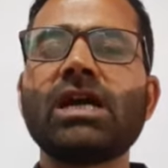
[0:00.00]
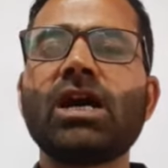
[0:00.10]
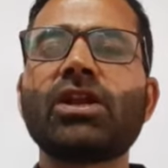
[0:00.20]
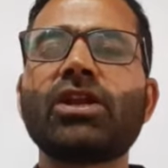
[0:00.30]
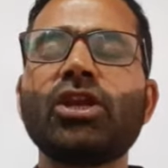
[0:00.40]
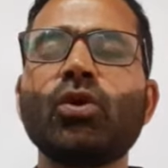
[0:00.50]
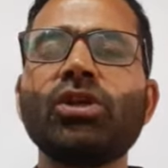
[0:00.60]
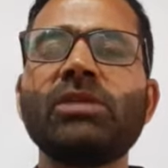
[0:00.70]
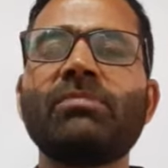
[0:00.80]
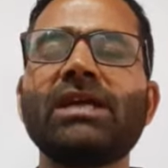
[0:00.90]
are
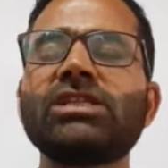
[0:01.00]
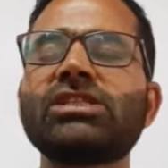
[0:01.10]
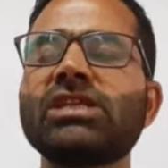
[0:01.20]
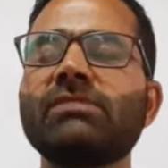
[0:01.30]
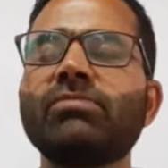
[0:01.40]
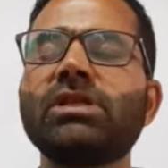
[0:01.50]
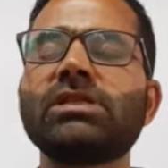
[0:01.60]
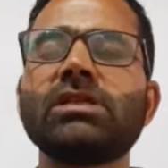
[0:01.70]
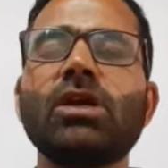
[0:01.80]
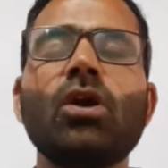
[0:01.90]
denoted by the
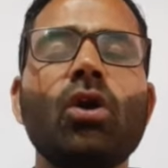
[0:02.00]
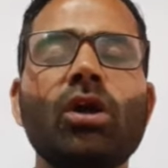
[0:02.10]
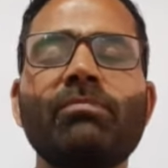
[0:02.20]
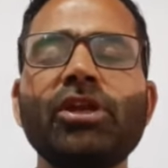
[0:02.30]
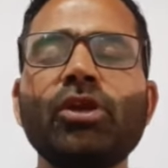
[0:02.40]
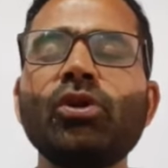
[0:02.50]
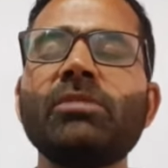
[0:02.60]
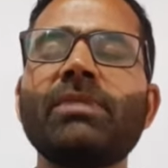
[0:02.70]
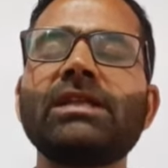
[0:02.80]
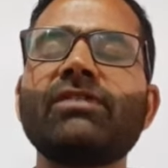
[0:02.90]
symbols or denoted
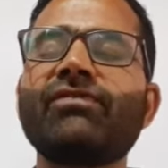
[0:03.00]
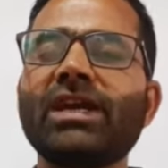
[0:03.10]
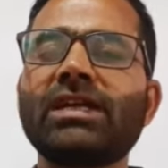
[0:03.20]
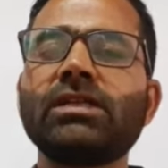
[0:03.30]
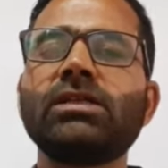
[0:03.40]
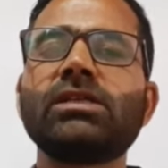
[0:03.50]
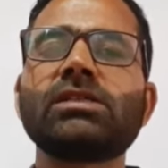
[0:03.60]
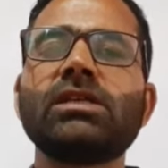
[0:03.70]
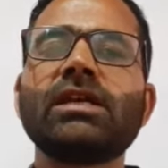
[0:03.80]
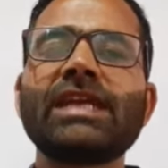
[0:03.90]
by the factors
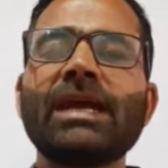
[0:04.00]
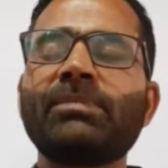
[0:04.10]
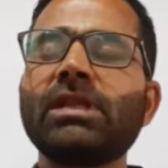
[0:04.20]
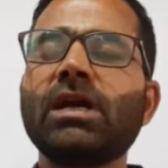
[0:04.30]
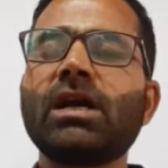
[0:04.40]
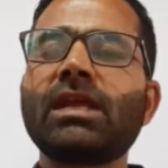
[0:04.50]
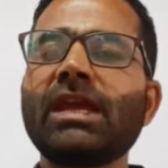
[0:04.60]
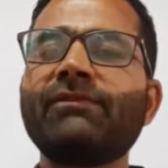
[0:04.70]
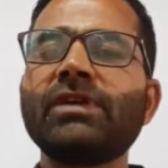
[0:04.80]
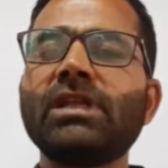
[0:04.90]
capital R,
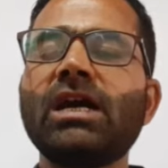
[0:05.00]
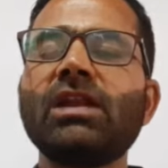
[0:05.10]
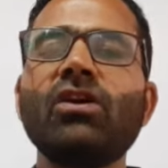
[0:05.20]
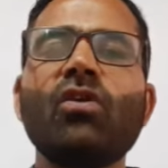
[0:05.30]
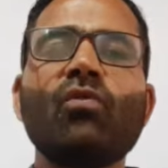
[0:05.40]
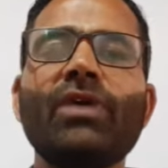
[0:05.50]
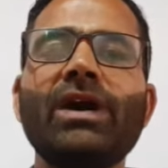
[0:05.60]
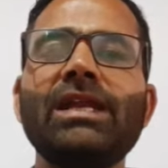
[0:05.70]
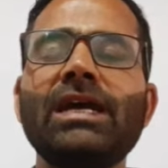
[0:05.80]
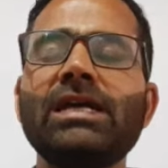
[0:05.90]

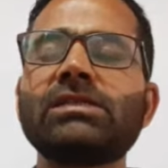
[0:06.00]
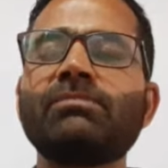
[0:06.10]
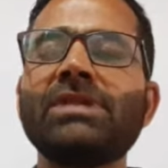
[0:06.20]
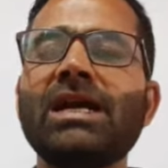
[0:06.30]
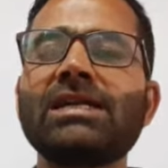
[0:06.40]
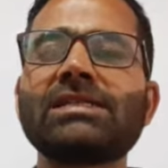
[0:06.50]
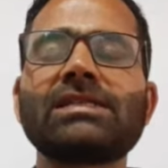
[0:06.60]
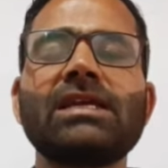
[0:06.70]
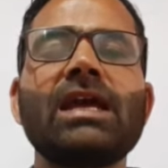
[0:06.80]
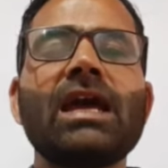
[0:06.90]
while as the plants
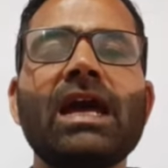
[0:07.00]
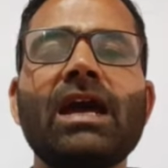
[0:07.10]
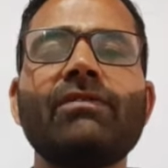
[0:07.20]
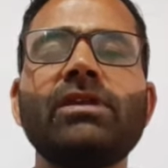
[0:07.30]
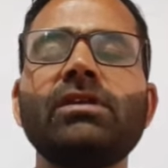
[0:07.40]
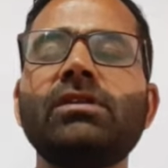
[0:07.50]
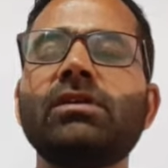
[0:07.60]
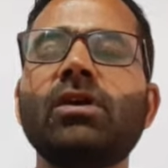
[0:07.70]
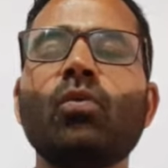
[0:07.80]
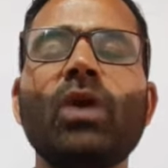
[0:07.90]
having
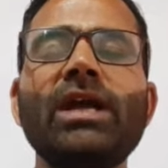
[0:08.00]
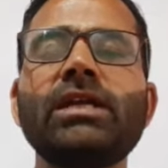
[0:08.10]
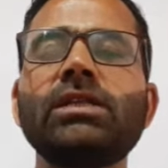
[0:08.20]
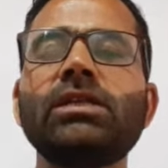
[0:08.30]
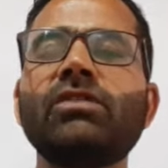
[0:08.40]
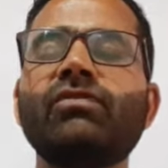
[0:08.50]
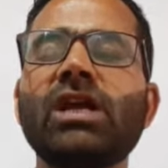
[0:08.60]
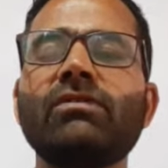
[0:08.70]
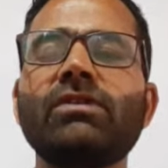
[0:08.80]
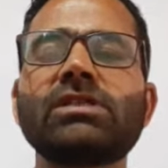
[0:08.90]
the white colored
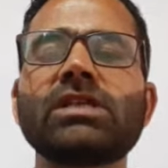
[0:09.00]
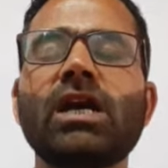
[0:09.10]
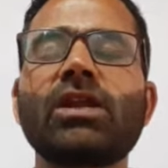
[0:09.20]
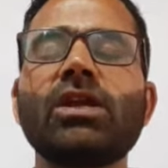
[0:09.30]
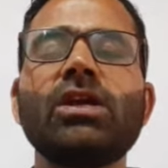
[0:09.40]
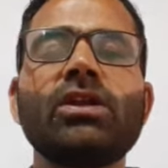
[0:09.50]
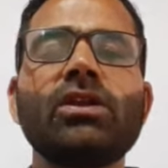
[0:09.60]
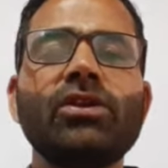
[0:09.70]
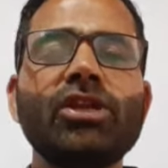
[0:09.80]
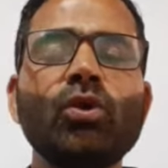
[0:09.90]
flowers are
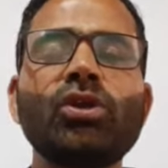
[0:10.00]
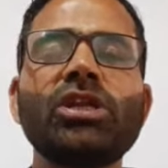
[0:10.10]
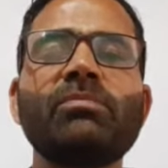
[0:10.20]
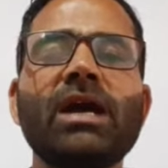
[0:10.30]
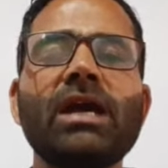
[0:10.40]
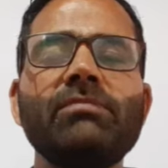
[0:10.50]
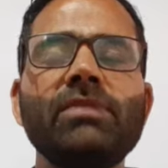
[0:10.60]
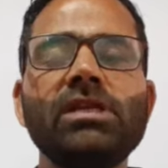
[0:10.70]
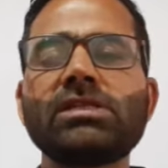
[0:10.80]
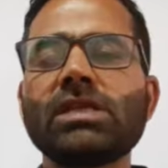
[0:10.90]
denoted by
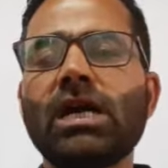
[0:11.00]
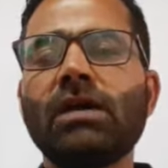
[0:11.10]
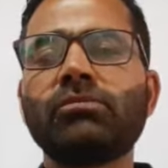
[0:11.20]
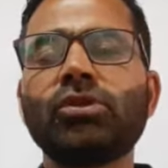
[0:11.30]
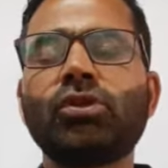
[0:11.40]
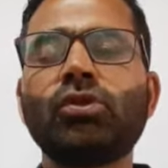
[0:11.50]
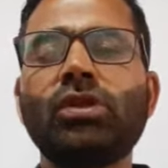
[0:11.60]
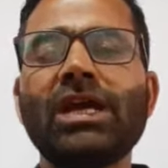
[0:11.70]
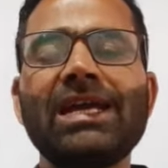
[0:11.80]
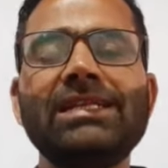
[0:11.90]
means of the
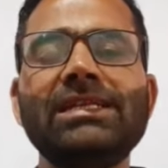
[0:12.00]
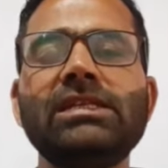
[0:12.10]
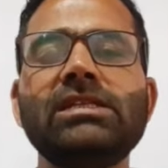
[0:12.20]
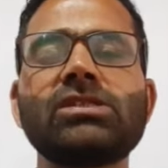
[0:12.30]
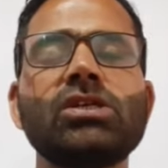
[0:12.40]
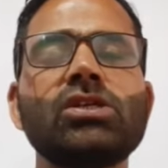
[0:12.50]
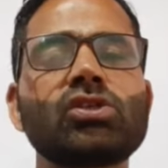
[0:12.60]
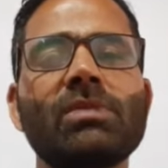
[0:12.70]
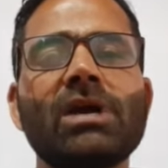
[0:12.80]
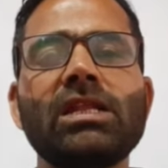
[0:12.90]
alleles
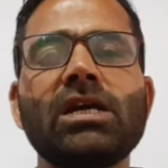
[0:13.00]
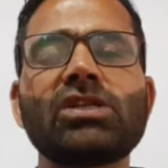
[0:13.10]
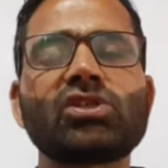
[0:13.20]
small r.